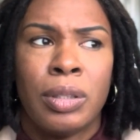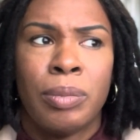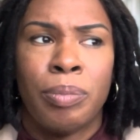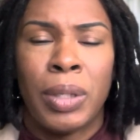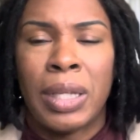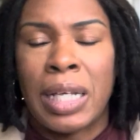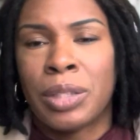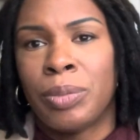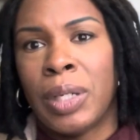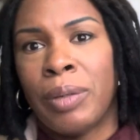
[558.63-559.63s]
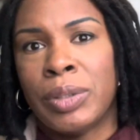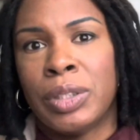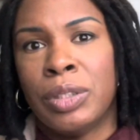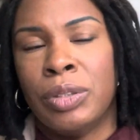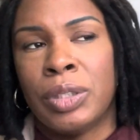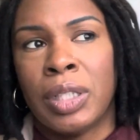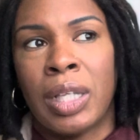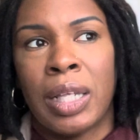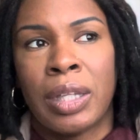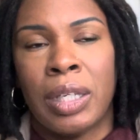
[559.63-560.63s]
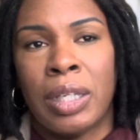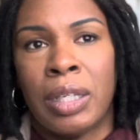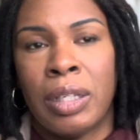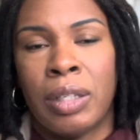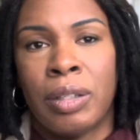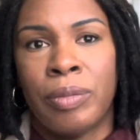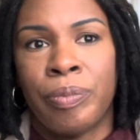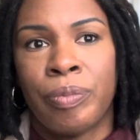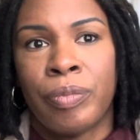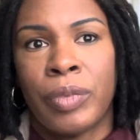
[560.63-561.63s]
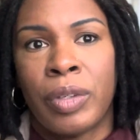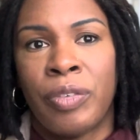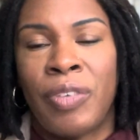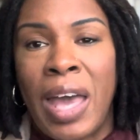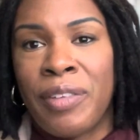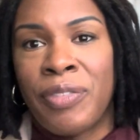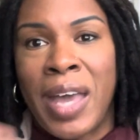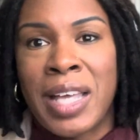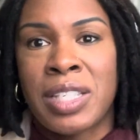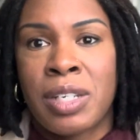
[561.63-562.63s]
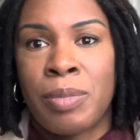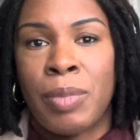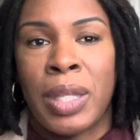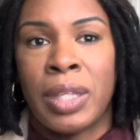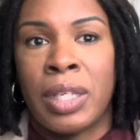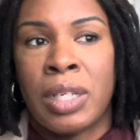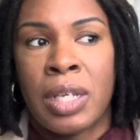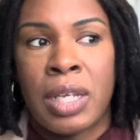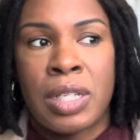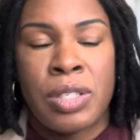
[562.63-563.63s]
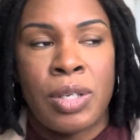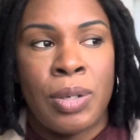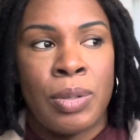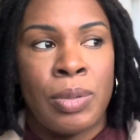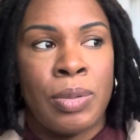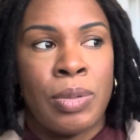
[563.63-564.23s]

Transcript: but that's when I was using like the fat fast method, and so